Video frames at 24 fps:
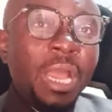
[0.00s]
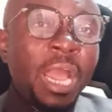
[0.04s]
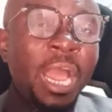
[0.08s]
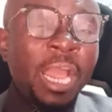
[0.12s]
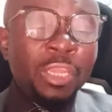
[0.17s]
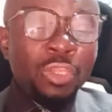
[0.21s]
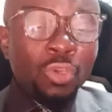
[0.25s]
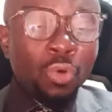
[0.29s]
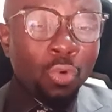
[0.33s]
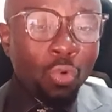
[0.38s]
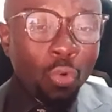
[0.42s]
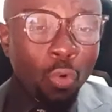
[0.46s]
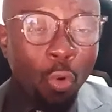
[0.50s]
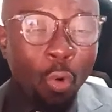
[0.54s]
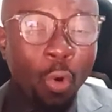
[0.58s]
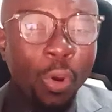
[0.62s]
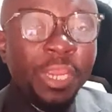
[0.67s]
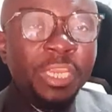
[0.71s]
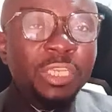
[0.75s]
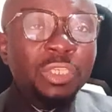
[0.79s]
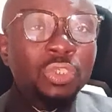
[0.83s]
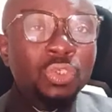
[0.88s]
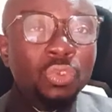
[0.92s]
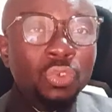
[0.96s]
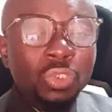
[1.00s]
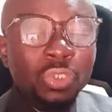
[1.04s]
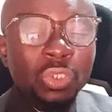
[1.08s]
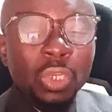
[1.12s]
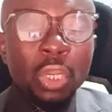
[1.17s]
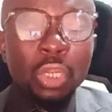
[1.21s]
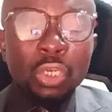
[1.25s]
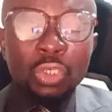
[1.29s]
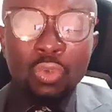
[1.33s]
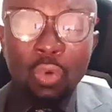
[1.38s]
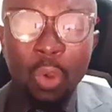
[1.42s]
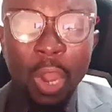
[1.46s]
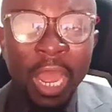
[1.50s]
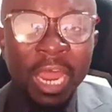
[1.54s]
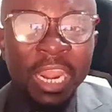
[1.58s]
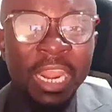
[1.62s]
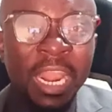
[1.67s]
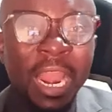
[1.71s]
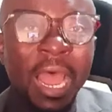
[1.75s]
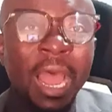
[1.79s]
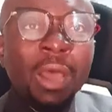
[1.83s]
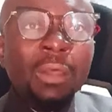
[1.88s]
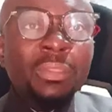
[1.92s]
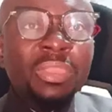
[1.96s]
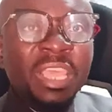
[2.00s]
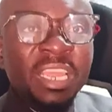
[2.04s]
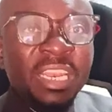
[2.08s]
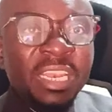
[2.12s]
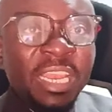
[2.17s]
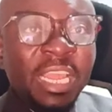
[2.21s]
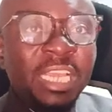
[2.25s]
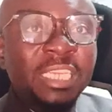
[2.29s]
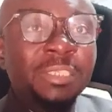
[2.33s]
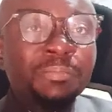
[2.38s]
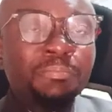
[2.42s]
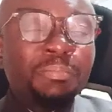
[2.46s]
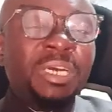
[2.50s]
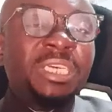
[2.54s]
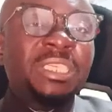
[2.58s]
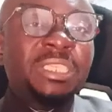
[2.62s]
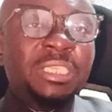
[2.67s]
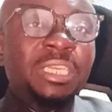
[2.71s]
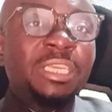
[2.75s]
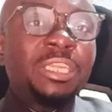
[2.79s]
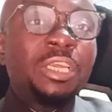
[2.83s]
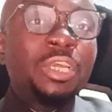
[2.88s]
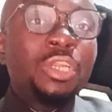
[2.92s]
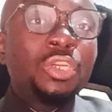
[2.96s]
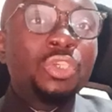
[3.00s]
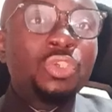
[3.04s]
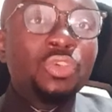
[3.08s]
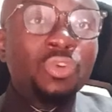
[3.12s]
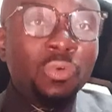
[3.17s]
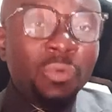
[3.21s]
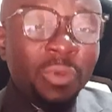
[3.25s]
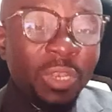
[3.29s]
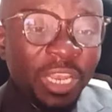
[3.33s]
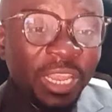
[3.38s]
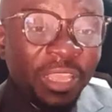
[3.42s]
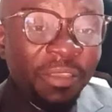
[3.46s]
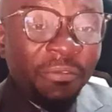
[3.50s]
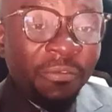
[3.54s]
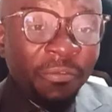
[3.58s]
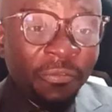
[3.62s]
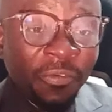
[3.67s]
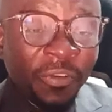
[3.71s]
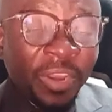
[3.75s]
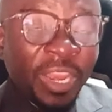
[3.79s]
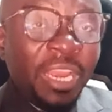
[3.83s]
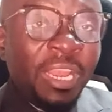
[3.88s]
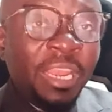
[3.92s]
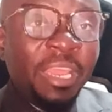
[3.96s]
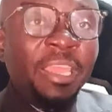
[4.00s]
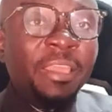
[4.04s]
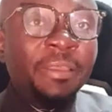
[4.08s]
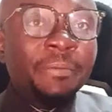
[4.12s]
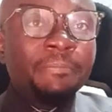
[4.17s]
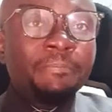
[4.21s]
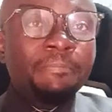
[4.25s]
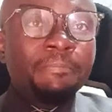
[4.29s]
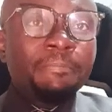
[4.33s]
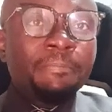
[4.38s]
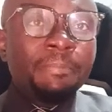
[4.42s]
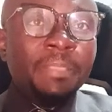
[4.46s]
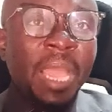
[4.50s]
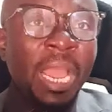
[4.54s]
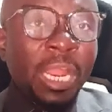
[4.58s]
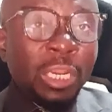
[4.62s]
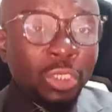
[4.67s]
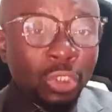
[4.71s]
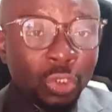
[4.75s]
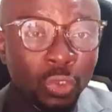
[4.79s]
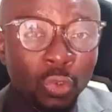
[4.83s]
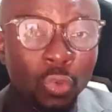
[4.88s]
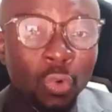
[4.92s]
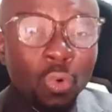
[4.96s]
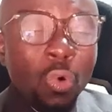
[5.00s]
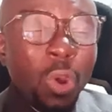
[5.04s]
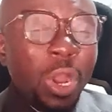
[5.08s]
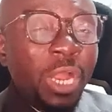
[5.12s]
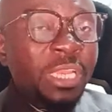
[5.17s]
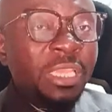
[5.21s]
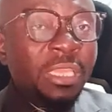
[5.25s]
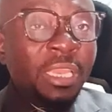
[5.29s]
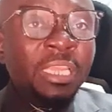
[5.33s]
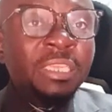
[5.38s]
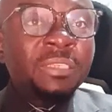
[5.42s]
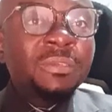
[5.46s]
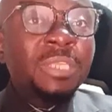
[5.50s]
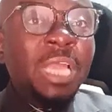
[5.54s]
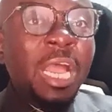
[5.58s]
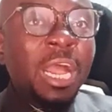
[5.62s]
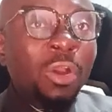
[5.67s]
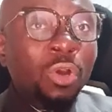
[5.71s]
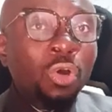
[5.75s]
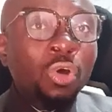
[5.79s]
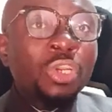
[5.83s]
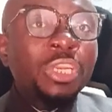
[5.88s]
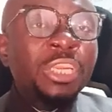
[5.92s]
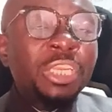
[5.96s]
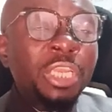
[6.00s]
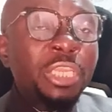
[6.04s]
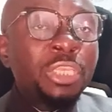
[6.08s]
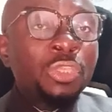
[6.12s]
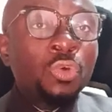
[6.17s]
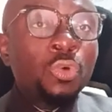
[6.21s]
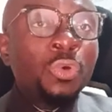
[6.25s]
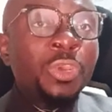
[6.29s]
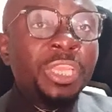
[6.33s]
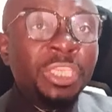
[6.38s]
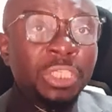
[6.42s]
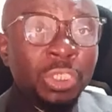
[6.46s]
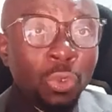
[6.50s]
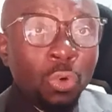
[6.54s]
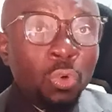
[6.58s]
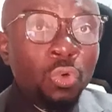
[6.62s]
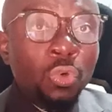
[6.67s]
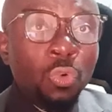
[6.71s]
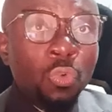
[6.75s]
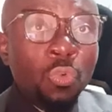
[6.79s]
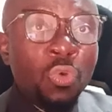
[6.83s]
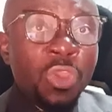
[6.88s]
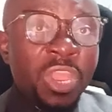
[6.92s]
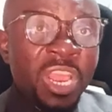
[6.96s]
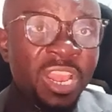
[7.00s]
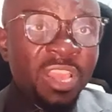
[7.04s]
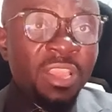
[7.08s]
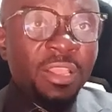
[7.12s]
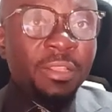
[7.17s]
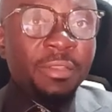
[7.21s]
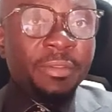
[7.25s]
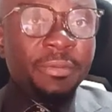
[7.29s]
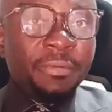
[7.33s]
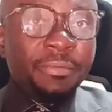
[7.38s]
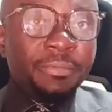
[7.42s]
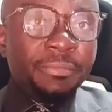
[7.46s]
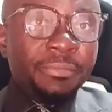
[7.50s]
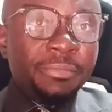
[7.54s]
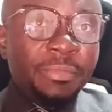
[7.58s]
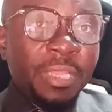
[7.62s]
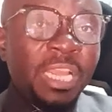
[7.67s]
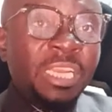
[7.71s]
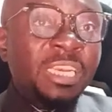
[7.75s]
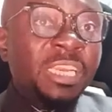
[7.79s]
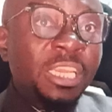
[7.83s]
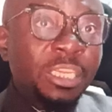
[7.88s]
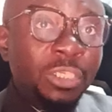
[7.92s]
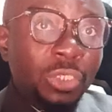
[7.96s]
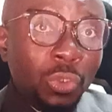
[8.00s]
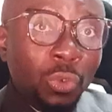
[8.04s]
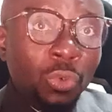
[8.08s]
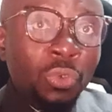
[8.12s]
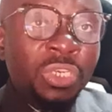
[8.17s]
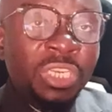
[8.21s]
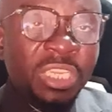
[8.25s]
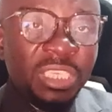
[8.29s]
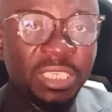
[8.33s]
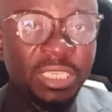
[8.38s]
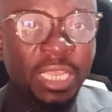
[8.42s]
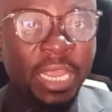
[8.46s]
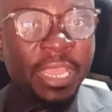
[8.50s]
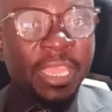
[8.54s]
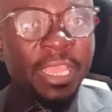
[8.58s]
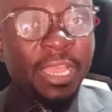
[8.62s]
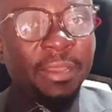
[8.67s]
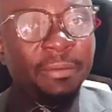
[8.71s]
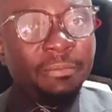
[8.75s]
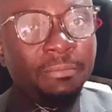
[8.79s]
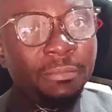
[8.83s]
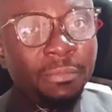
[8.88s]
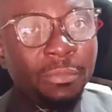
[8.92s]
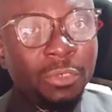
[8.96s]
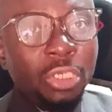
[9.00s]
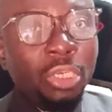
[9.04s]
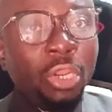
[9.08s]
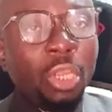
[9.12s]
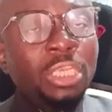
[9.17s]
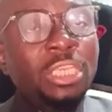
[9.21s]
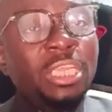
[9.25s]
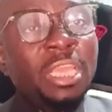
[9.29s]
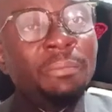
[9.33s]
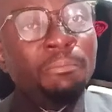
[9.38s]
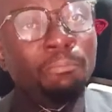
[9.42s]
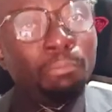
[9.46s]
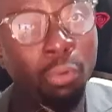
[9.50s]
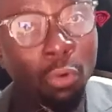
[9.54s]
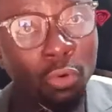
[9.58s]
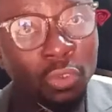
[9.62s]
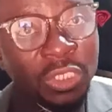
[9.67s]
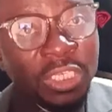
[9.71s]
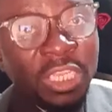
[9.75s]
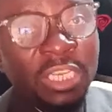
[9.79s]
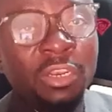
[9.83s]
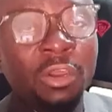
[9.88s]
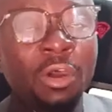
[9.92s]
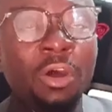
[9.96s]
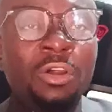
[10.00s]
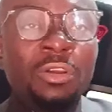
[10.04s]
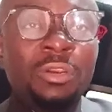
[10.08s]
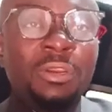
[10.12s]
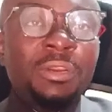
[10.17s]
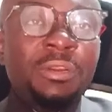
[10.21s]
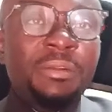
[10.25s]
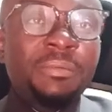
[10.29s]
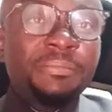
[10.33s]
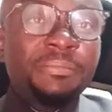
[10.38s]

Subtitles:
Are you going to allow the next person to live freely and do things according to his own will and his own desire, not imposing on?